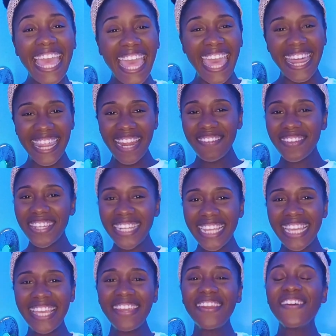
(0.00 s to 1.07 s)
Hey there, you
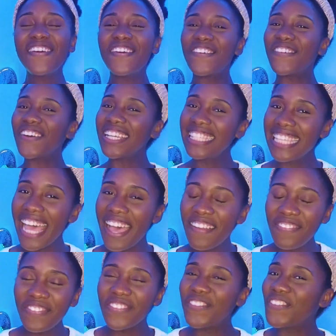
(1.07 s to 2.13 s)
what's up
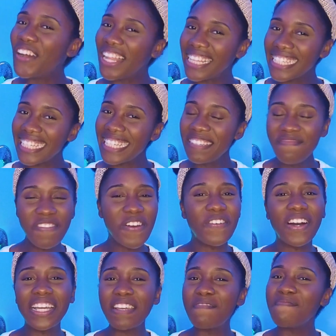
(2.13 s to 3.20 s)
welcome or
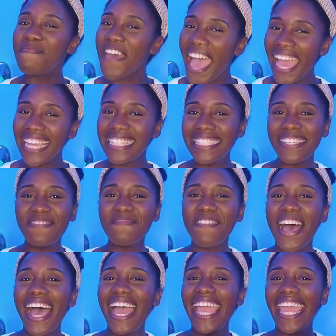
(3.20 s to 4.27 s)
welcome back to
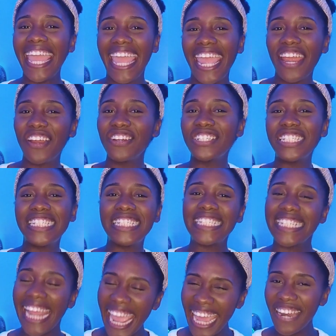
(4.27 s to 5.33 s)
my hair
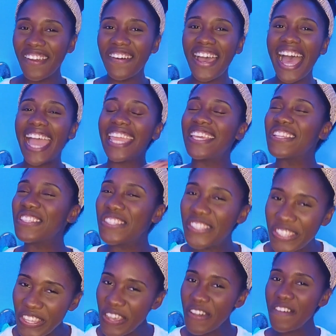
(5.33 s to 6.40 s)
channel how you
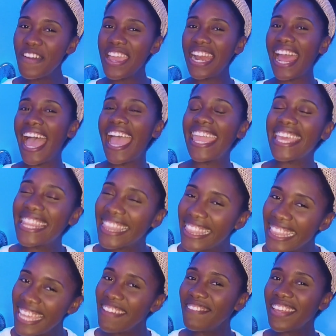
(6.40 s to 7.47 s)
doing how you
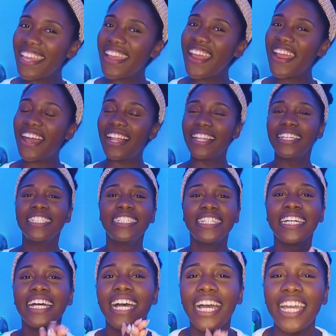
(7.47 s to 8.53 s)
living girl
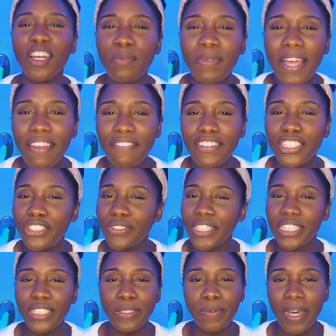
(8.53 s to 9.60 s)
i hope life is
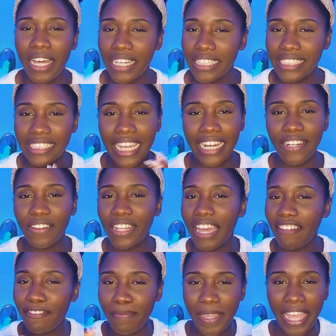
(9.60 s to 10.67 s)
treating you well because i know
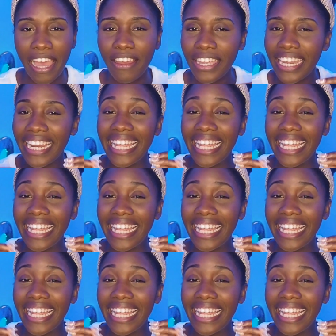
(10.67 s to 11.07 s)
life be out here